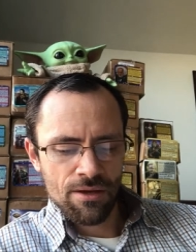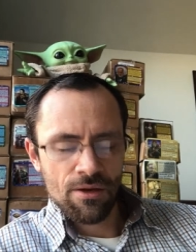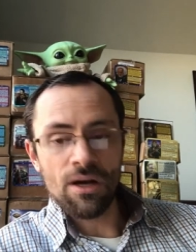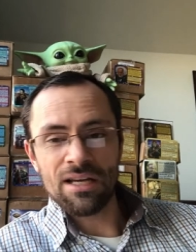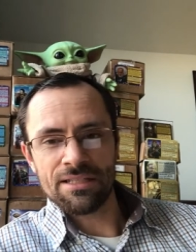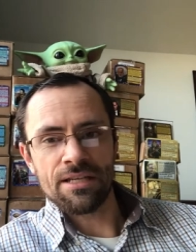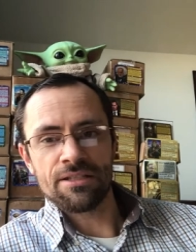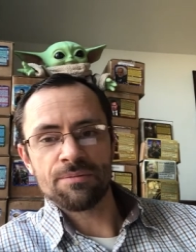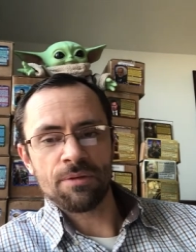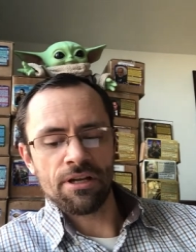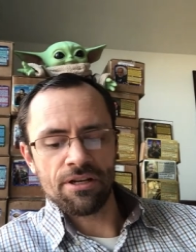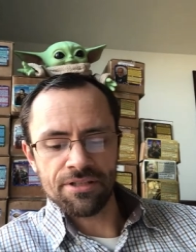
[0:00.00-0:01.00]
I can say, I just
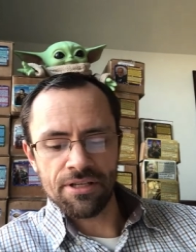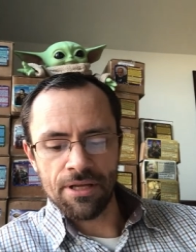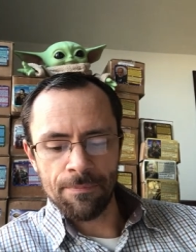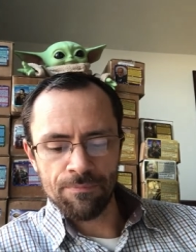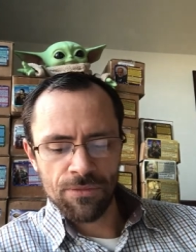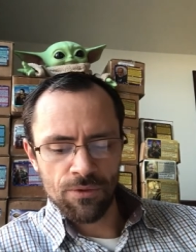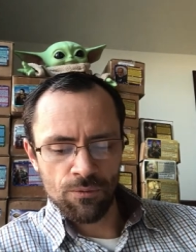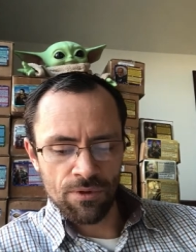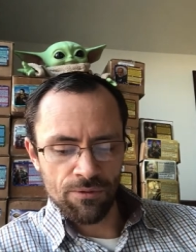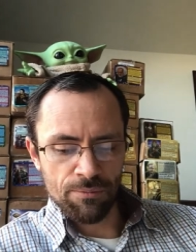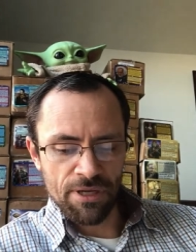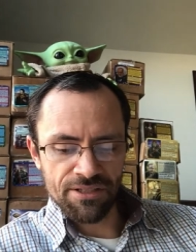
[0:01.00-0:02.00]
played it on Sunday when I was
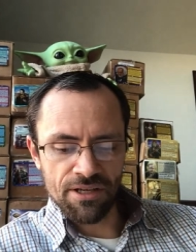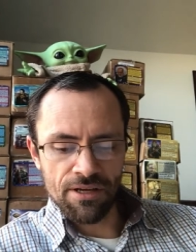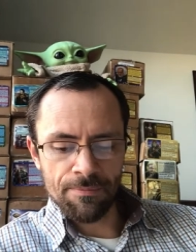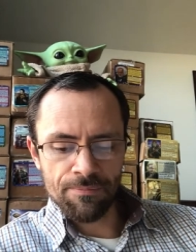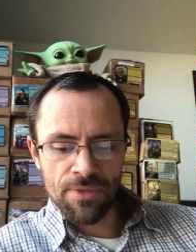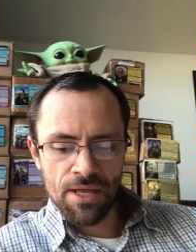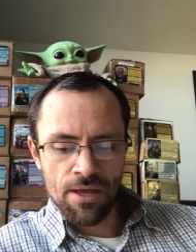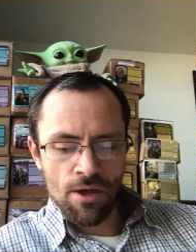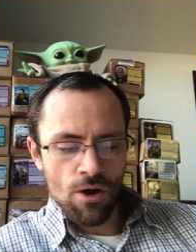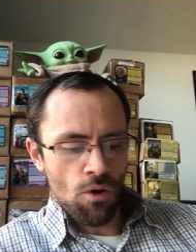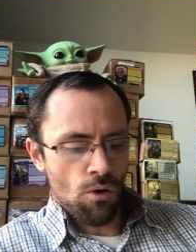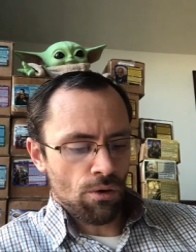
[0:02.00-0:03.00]
with my son.
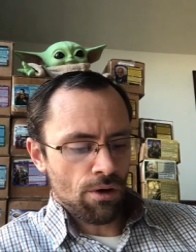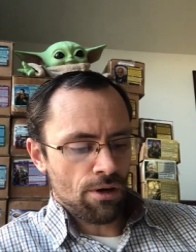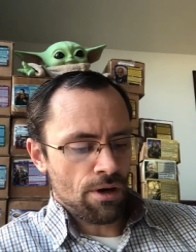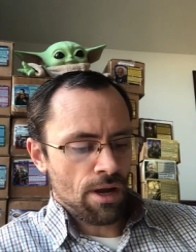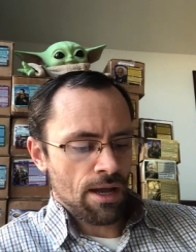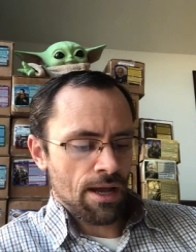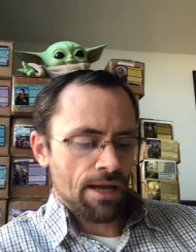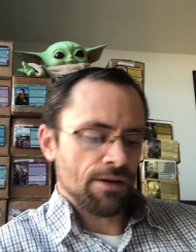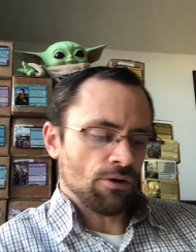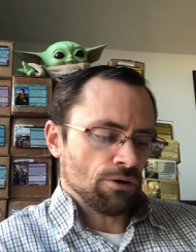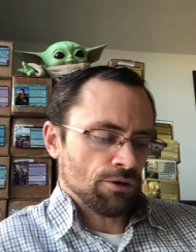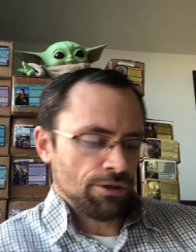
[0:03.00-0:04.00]
Or had
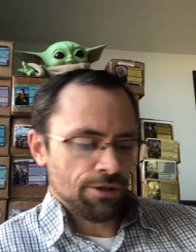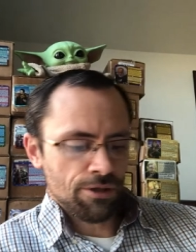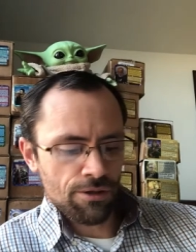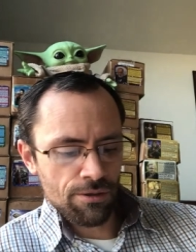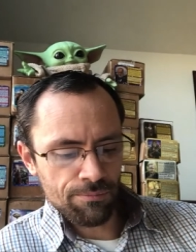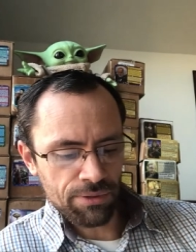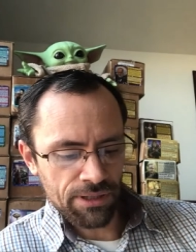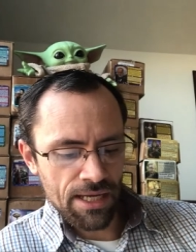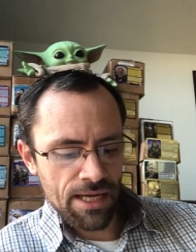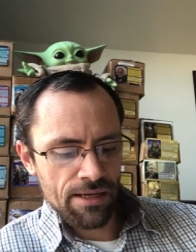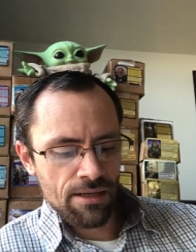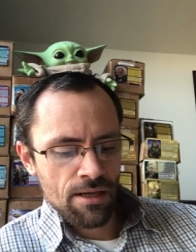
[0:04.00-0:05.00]
earlier
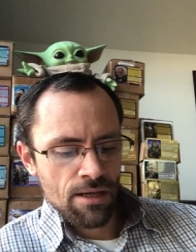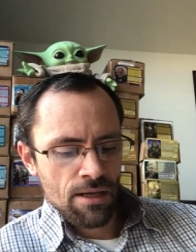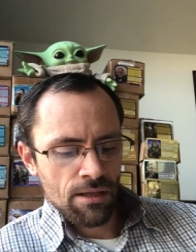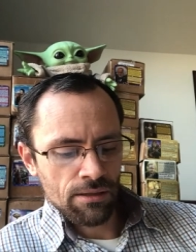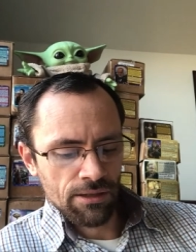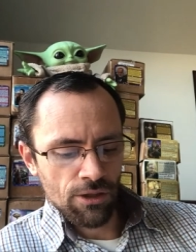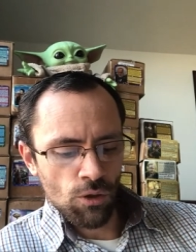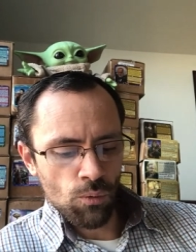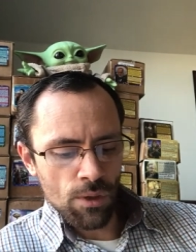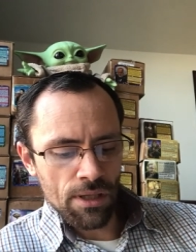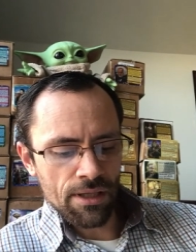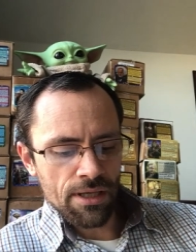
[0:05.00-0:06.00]
played Little
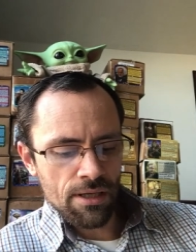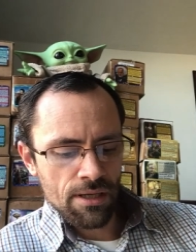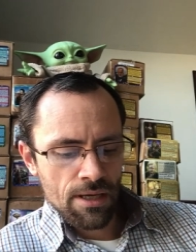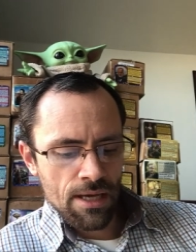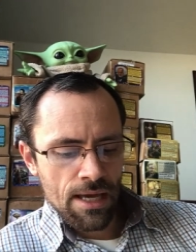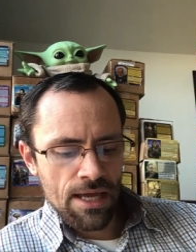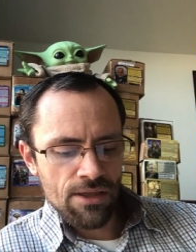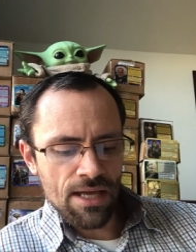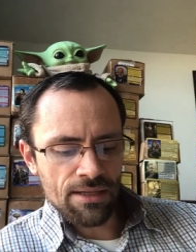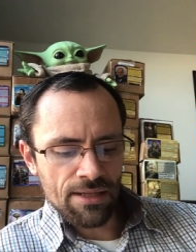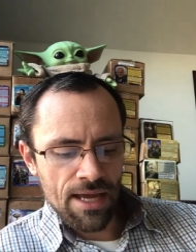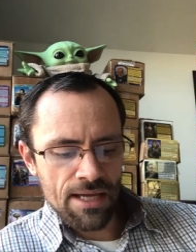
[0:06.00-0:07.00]
Willie in that
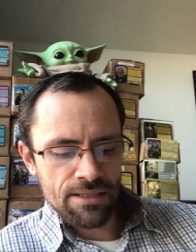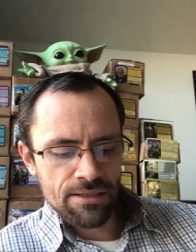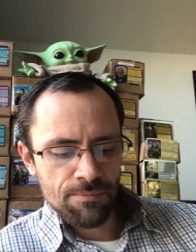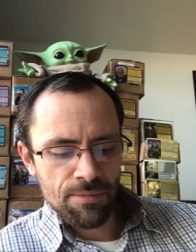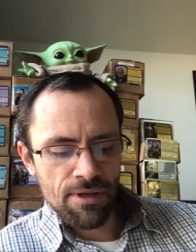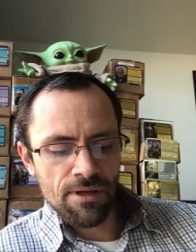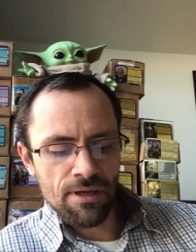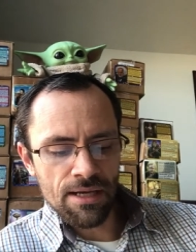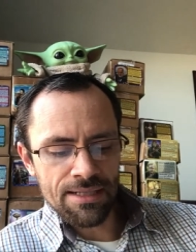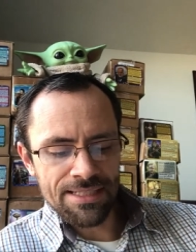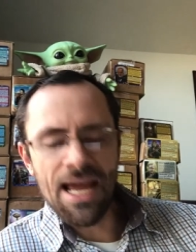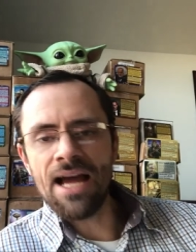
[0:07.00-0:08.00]
land being
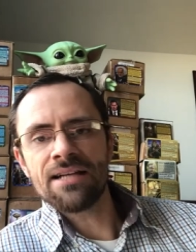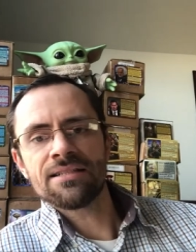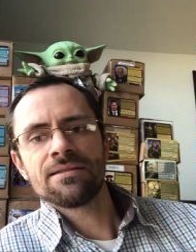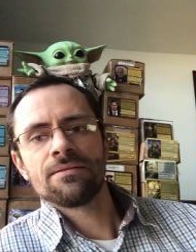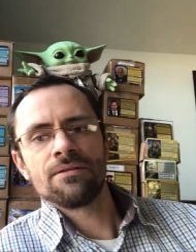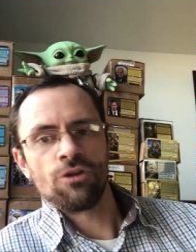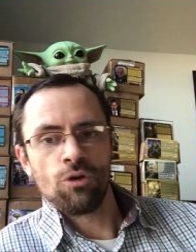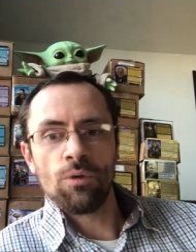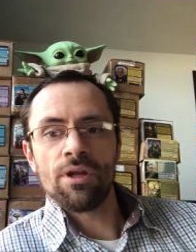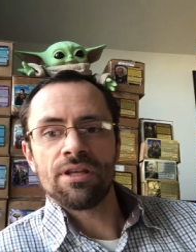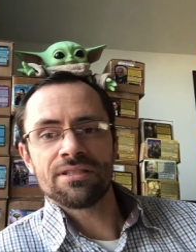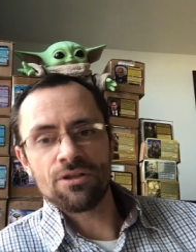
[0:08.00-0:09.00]
attacked. Little
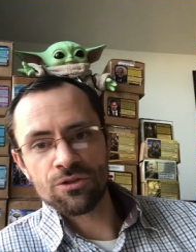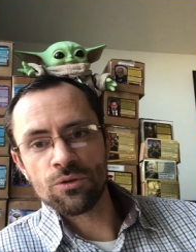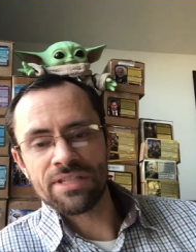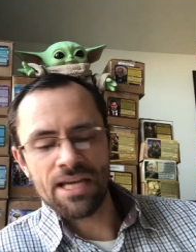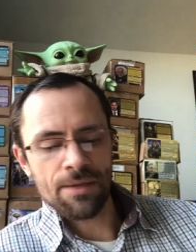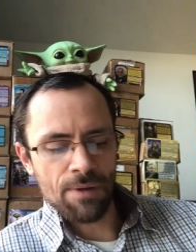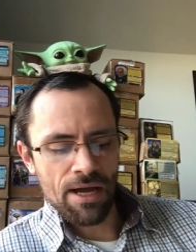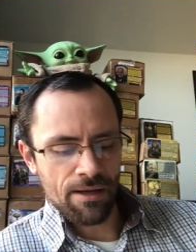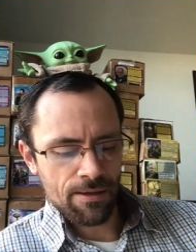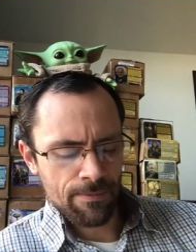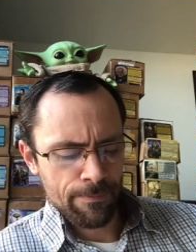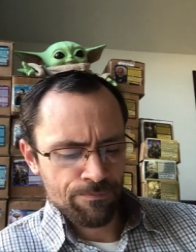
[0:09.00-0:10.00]
Willie's also a take back
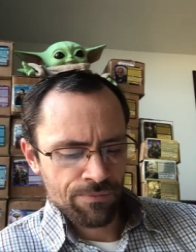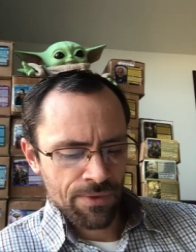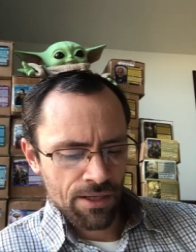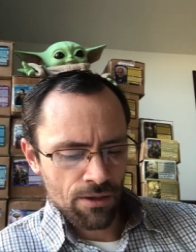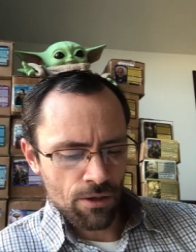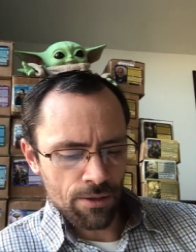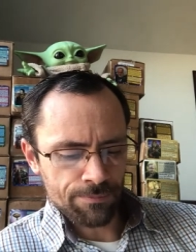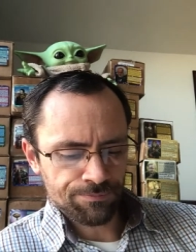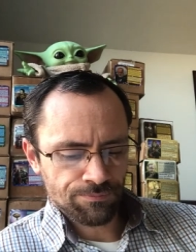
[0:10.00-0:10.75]
card.